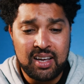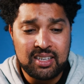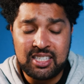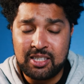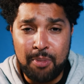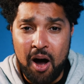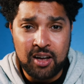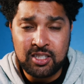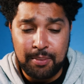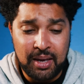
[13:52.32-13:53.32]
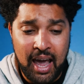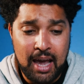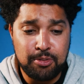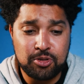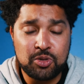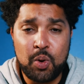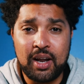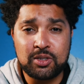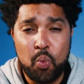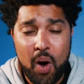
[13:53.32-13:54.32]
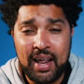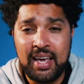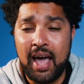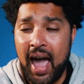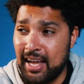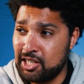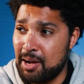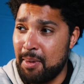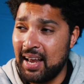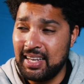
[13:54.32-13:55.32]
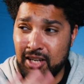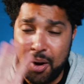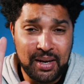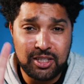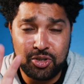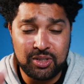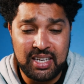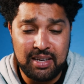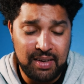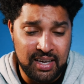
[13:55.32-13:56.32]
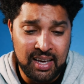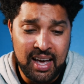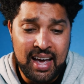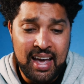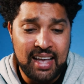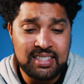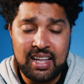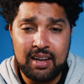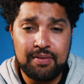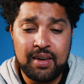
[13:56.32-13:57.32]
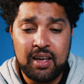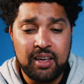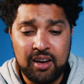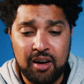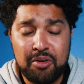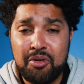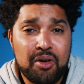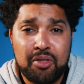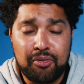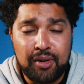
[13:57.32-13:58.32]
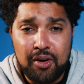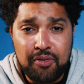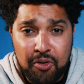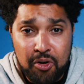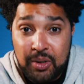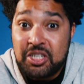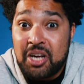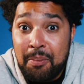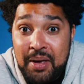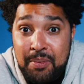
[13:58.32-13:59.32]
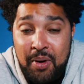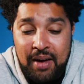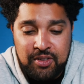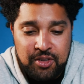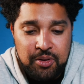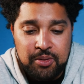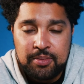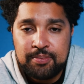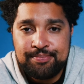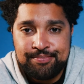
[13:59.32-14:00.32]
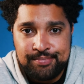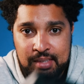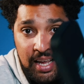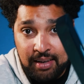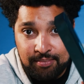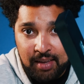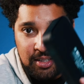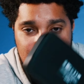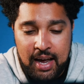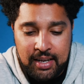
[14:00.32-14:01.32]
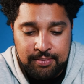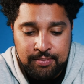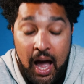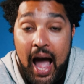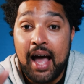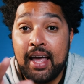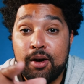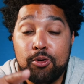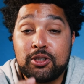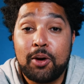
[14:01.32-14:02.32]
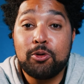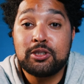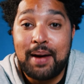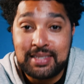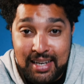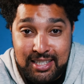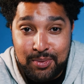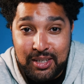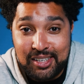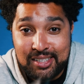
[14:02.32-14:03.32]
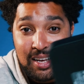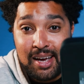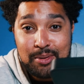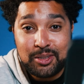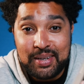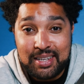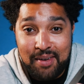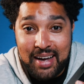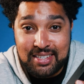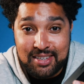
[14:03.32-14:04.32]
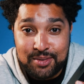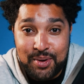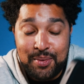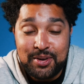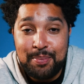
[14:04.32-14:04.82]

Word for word: smartens up your cables as well. That's one H D M I lead going into your T V instead of, you know, three or four, which some people have to do. Neat and tidy. Ah, it also automatically switches between devices as well when